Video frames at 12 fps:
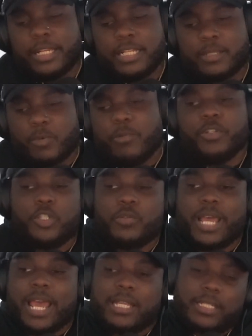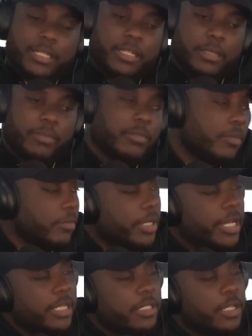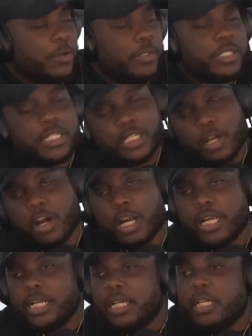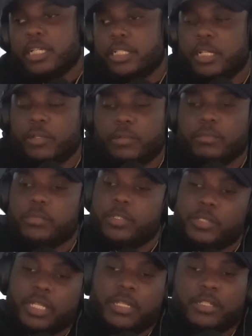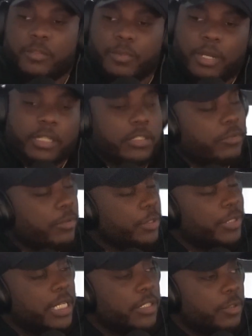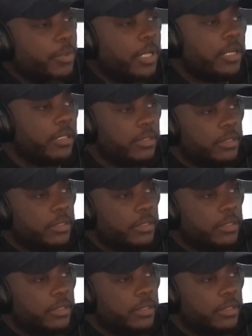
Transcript: And this, what would you ask them? Okay. So it's just, all right. So you said Tupac, so what would you ask Tupac?